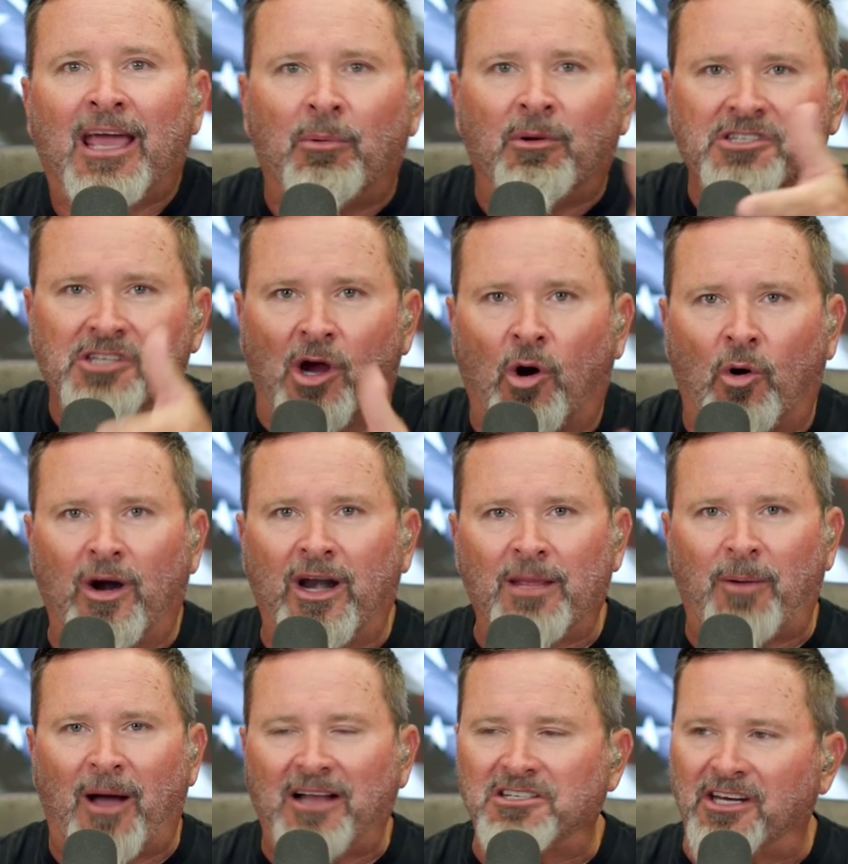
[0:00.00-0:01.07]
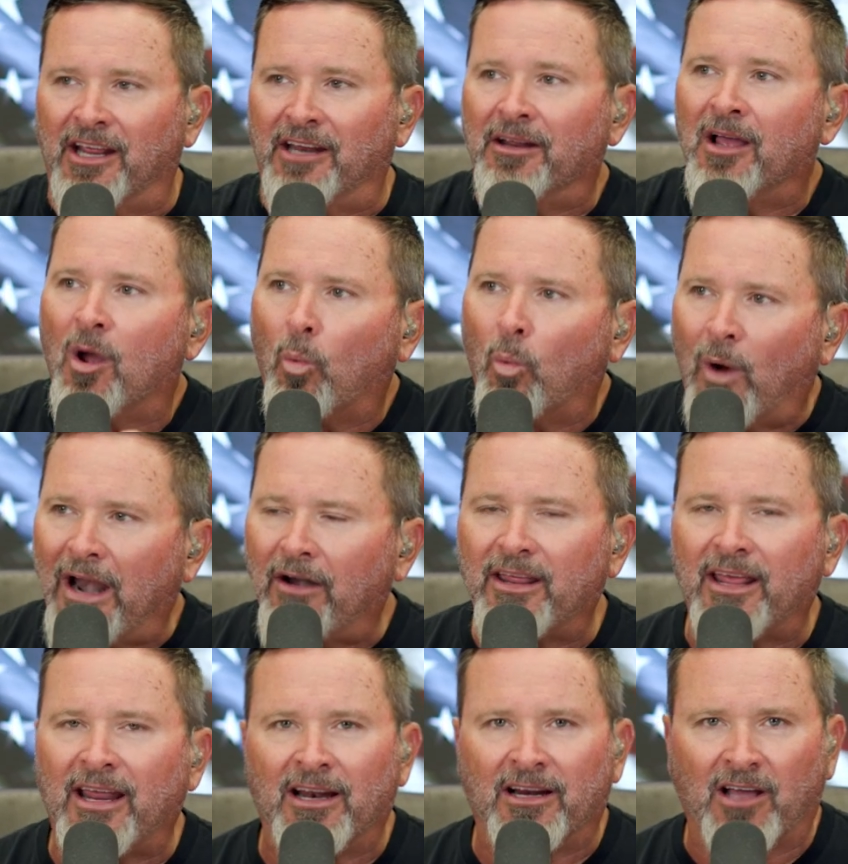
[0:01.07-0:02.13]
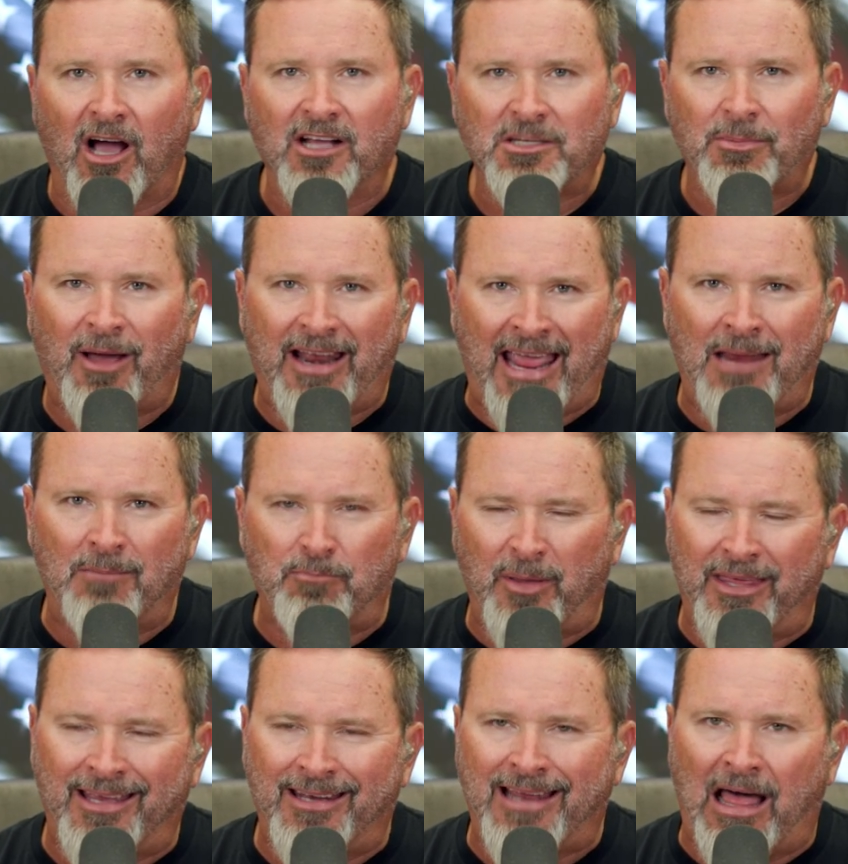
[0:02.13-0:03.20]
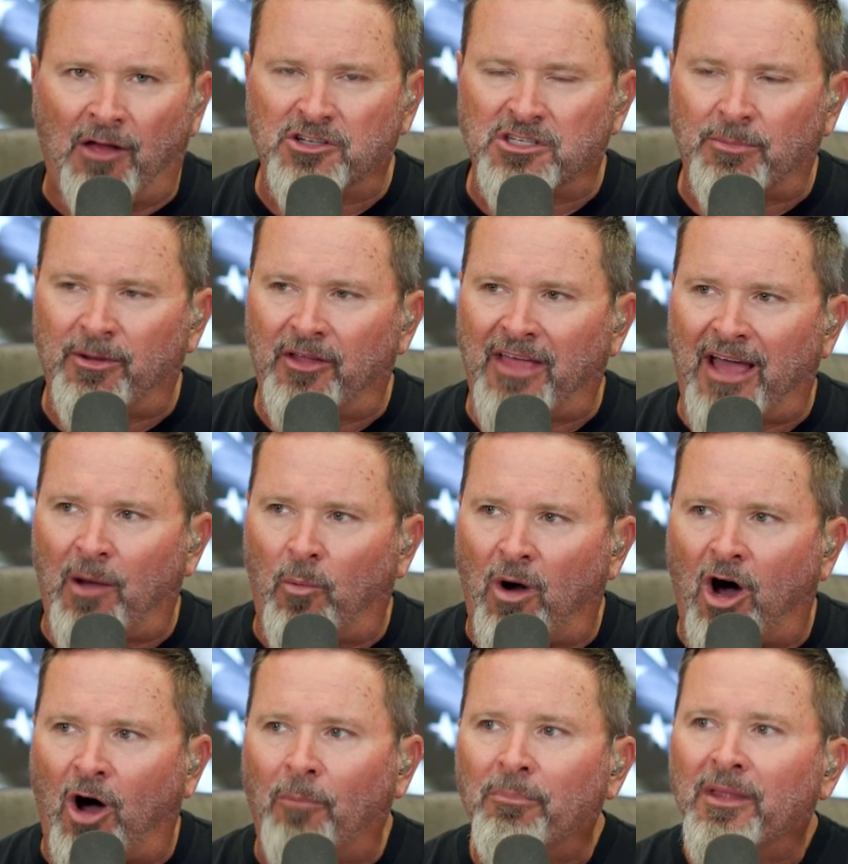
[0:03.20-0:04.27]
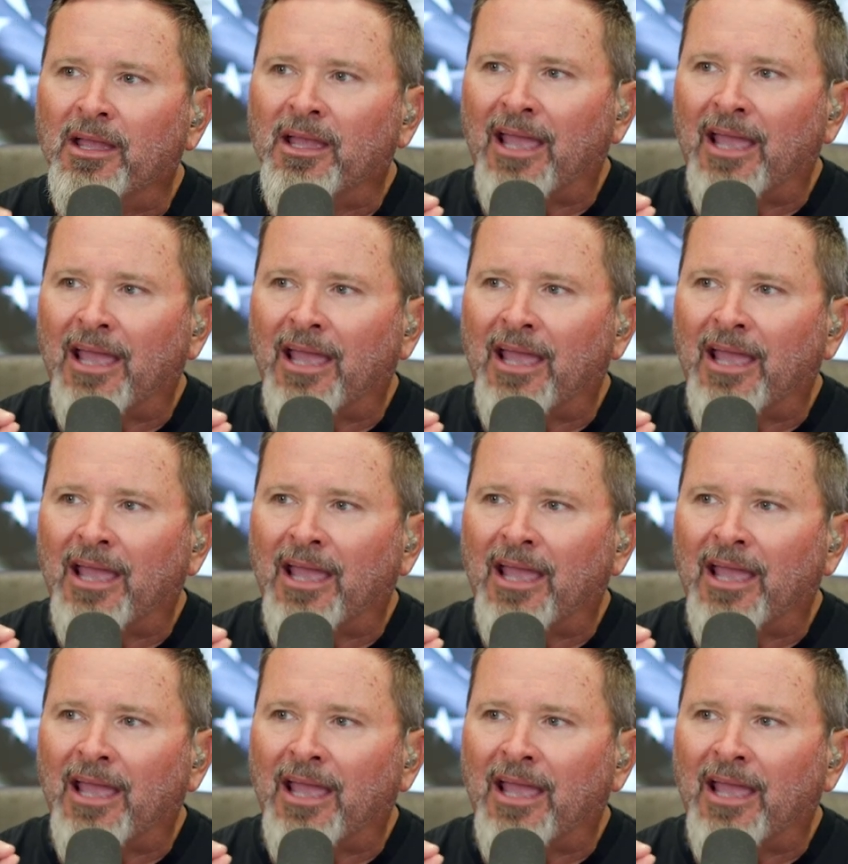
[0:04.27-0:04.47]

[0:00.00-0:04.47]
It was already budgeted. Where did it cost about $8 billion to build that wall?